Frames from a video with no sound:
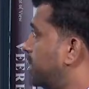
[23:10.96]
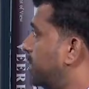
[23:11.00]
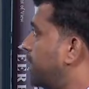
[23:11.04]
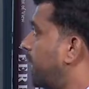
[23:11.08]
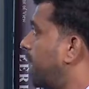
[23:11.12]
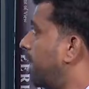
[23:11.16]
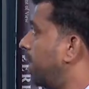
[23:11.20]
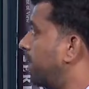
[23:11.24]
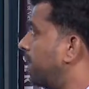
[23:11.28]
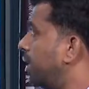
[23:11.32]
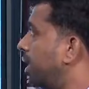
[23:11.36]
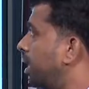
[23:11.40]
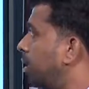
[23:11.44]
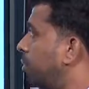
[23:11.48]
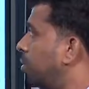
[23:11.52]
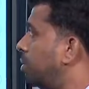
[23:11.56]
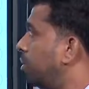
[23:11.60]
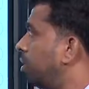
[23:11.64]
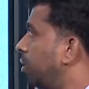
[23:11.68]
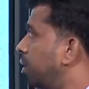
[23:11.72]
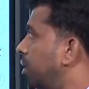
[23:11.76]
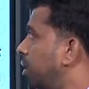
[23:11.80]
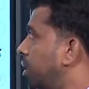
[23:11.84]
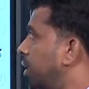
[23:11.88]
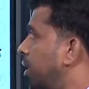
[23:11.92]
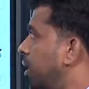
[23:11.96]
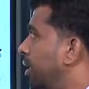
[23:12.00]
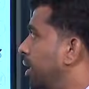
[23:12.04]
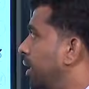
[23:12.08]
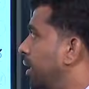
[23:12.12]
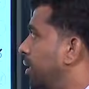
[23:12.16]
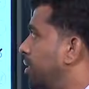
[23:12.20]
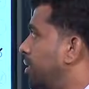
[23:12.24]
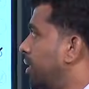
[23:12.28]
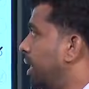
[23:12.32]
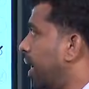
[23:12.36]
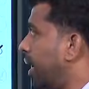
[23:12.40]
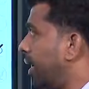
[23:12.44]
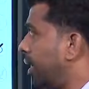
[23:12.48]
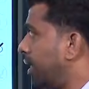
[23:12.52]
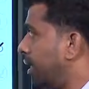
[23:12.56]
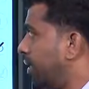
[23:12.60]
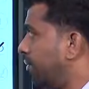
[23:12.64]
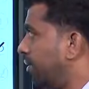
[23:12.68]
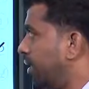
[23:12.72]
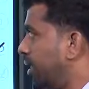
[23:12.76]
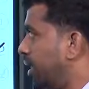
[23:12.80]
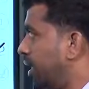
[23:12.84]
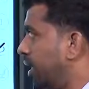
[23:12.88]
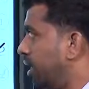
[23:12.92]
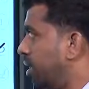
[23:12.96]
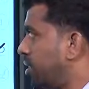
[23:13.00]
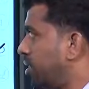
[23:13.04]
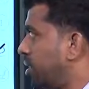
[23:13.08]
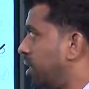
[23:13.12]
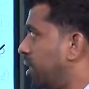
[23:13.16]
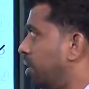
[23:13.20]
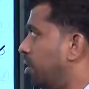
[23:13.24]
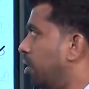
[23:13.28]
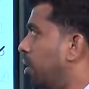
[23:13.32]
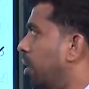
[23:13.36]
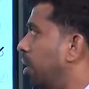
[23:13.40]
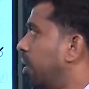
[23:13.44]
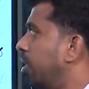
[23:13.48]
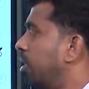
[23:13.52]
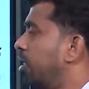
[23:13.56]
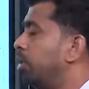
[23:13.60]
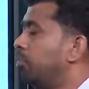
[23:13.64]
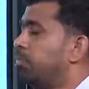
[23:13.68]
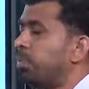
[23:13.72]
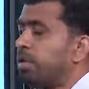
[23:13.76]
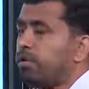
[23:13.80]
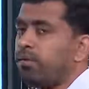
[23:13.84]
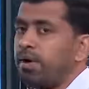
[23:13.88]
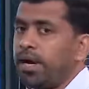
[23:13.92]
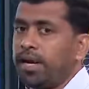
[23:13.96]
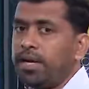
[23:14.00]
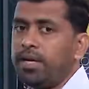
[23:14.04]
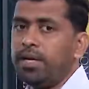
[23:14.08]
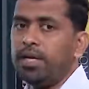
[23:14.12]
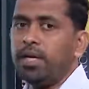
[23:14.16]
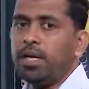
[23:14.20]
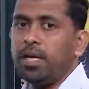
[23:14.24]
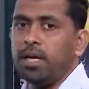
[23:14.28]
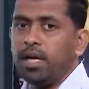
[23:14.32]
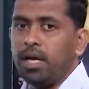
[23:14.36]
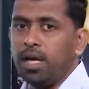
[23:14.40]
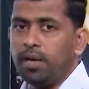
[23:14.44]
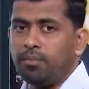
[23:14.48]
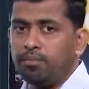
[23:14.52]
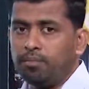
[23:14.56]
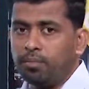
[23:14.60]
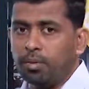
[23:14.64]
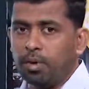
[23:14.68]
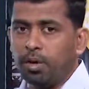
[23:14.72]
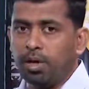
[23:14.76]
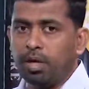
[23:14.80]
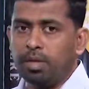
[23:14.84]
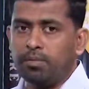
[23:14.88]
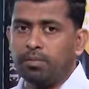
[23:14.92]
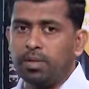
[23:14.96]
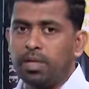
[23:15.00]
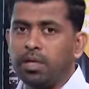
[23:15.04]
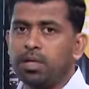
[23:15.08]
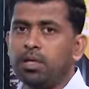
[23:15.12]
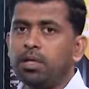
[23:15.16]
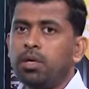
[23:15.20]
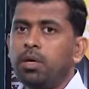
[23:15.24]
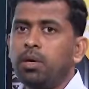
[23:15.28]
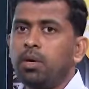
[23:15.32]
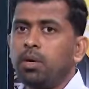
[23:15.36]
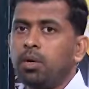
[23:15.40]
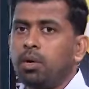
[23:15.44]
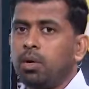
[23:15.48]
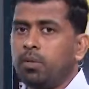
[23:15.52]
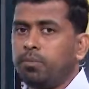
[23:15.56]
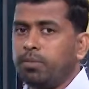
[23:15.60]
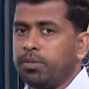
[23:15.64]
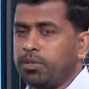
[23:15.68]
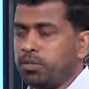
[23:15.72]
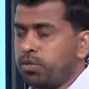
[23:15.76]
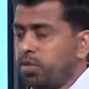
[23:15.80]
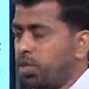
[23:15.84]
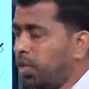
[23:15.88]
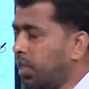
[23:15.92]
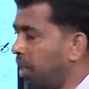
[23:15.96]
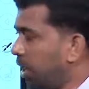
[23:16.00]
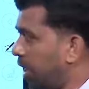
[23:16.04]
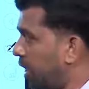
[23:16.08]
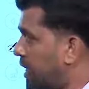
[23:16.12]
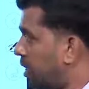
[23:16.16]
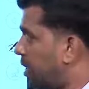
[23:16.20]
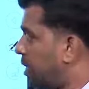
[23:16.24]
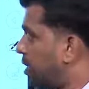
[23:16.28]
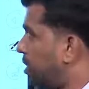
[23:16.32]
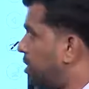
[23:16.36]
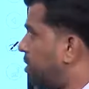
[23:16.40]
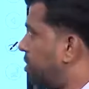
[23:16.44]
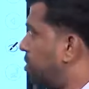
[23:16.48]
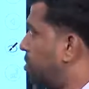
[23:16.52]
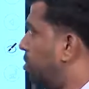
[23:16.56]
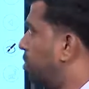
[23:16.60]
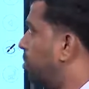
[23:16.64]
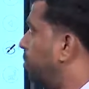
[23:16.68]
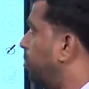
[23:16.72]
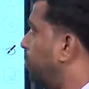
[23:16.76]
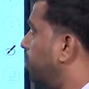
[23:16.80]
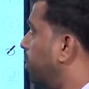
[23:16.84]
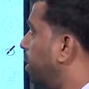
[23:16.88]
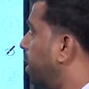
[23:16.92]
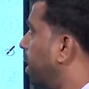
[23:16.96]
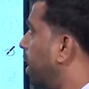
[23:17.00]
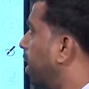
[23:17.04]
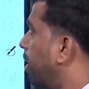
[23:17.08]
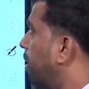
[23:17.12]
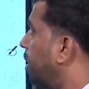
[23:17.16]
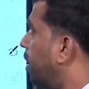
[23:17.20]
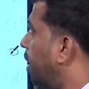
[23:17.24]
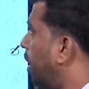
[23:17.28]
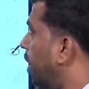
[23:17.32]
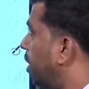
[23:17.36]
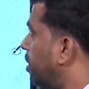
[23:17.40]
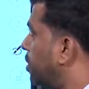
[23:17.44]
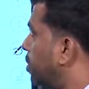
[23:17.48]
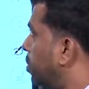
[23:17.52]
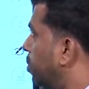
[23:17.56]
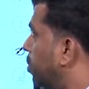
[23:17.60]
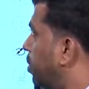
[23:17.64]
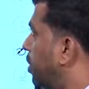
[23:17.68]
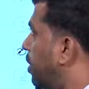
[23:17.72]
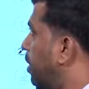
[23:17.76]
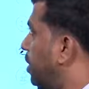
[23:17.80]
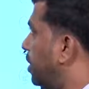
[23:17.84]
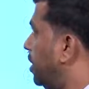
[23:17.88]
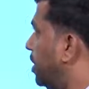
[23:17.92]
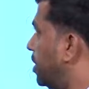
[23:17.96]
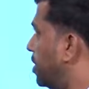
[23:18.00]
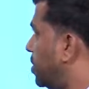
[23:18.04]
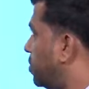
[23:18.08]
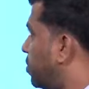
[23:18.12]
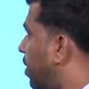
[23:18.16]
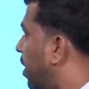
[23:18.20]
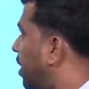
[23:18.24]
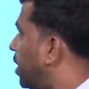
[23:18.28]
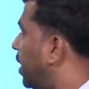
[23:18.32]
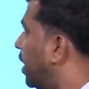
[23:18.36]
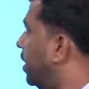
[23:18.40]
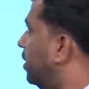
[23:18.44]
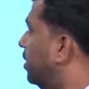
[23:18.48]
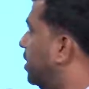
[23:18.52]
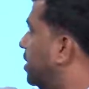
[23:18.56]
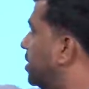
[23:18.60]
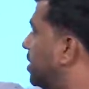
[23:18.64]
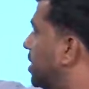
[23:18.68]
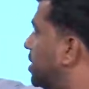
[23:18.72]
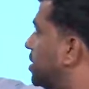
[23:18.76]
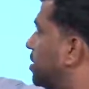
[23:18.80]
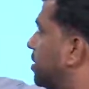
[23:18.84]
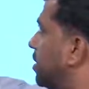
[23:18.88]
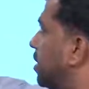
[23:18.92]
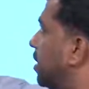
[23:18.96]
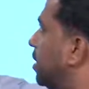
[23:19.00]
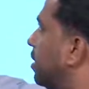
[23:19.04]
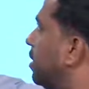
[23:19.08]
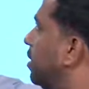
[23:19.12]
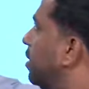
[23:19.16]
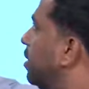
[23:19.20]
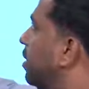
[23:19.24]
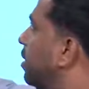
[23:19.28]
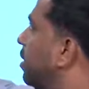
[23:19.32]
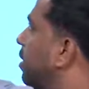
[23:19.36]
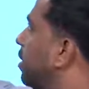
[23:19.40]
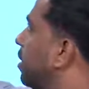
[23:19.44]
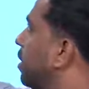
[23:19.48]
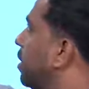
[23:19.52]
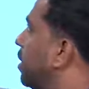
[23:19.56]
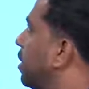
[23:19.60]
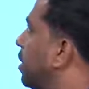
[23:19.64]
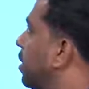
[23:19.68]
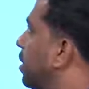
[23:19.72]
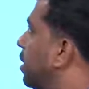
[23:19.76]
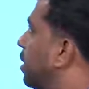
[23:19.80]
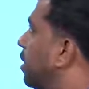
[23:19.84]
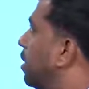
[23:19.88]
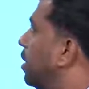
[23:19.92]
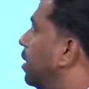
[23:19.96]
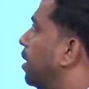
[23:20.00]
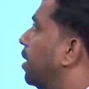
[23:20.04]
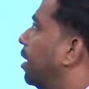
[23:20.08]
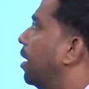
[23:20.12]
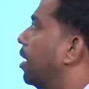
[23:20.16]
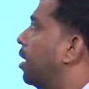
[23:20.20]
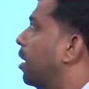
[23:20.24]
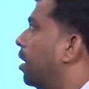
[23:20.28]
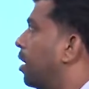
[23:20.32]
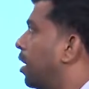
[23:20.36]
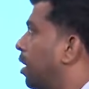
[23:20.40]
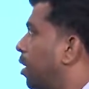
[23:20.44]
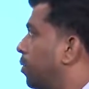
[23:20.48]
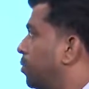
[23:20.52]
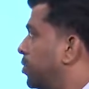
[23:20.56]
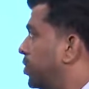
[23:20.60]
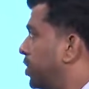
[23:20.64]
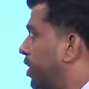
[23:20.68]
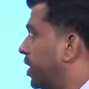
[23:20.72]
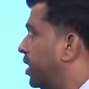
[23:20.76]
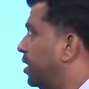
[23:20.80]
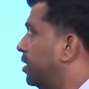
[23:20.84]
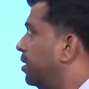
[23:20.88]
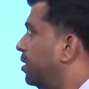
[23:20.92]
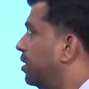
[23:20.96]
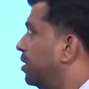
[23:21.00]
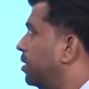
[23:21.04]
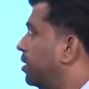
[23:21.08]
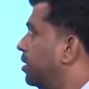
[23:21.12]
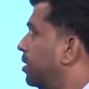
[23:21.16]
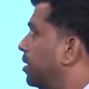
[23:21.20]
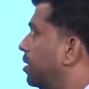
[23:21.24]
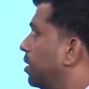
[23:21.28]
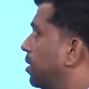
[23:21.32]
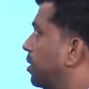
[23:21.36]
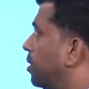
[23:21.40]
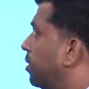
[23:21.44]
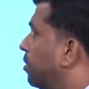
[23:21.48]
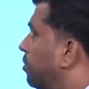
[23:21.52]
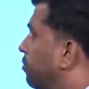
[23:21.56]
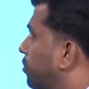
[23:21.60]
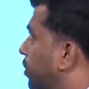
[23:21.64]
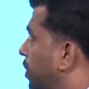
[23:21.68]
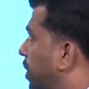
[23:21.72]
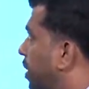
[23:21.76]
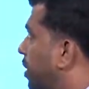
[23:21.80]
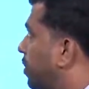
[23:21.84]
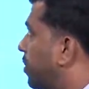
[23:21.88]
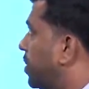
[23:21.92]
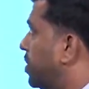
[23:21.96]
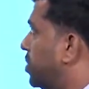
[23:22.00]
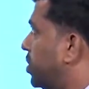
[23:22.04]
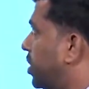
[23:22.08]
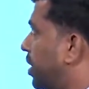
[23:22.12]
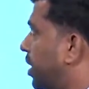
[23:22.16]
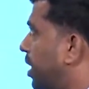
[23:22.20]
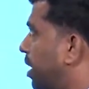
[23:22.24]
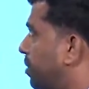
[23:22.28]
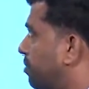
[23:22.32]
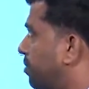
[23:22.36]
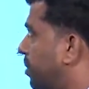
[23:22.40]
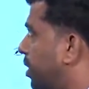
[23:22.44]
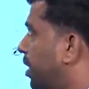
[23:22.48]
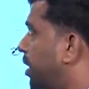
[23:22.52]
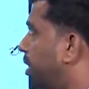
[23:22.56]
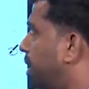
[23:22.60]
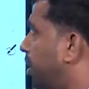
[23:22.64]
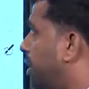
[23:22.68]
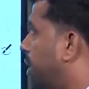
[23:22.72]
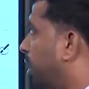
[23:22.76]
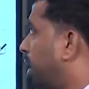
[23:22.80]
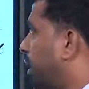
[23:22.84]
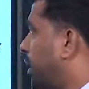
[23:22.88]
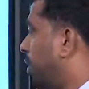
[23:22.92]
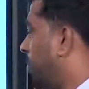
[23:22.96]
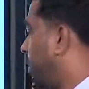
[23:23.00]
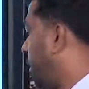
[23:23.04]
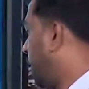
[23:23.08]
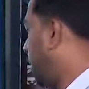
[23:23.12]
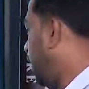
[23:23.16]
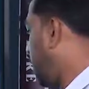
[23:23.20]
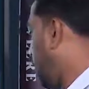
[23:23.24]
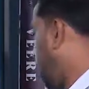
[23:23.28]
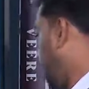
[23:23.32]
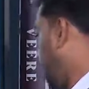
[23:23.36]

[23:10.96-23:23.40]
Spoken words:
carry out its activities in order to provide employment opportunities. So we can exclude this one, and this is the option for the question number 20.